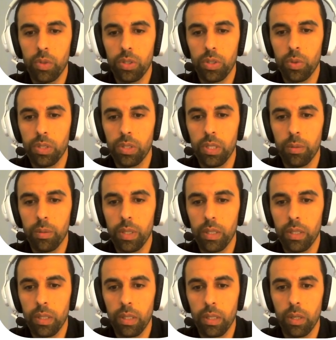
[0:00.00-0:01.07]
which was the email
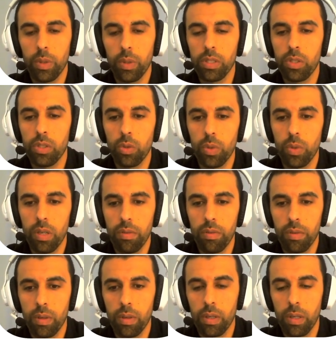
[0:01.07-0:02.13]
I registered
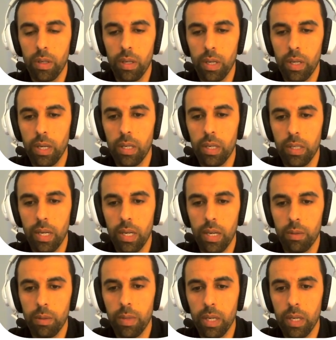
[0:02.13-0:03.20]
with, and
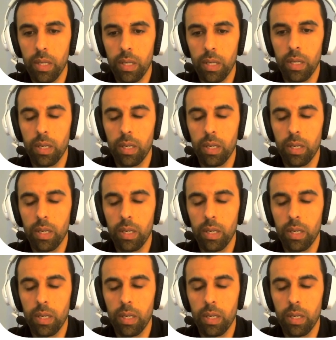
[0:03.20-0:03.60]
add my